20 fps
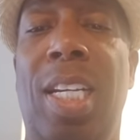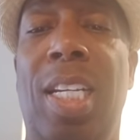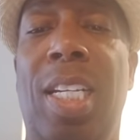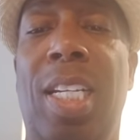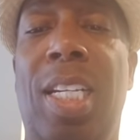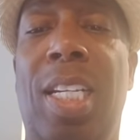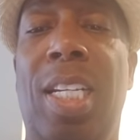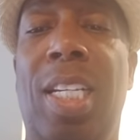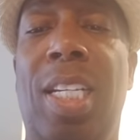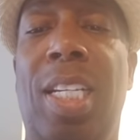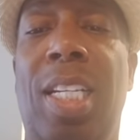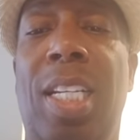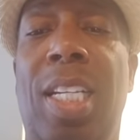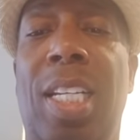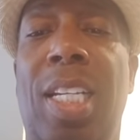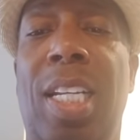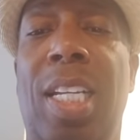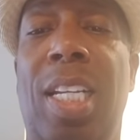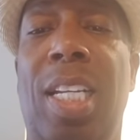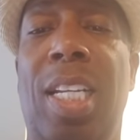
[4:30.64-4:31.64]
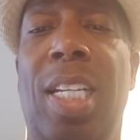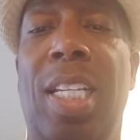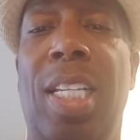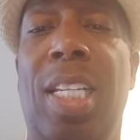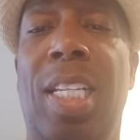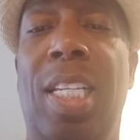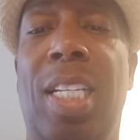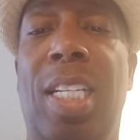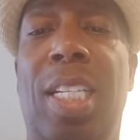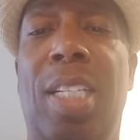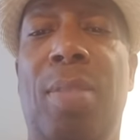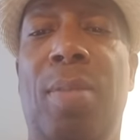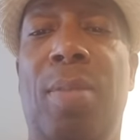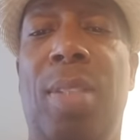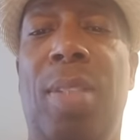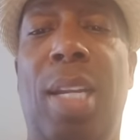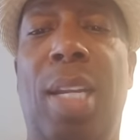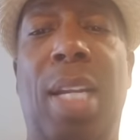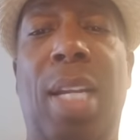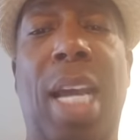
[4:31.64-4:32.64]
Huh? Yeah,
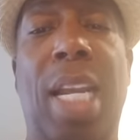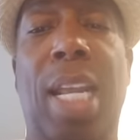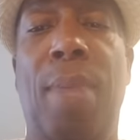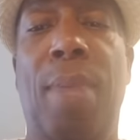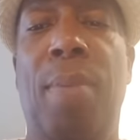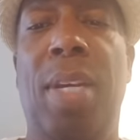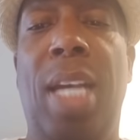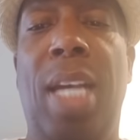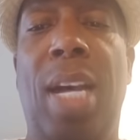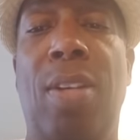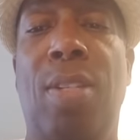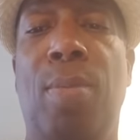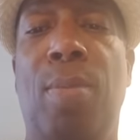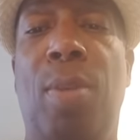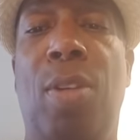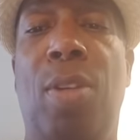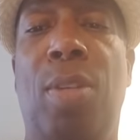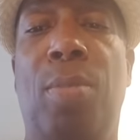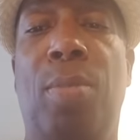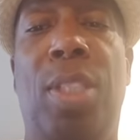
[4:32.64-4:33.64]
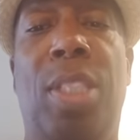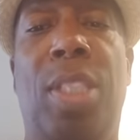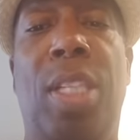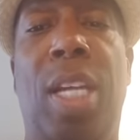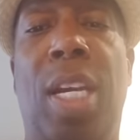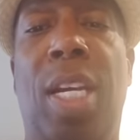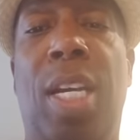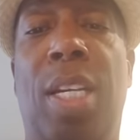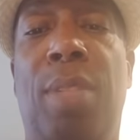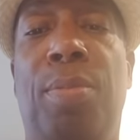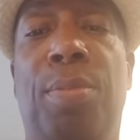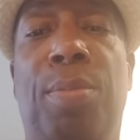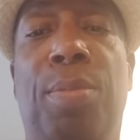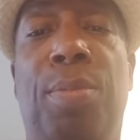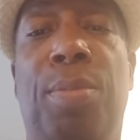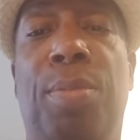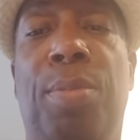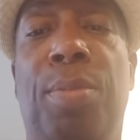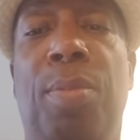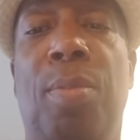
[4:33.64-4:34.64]
they got that big house, Mona, but child,
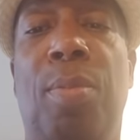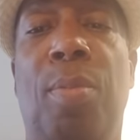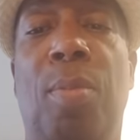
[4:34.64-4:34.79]
mm-mm.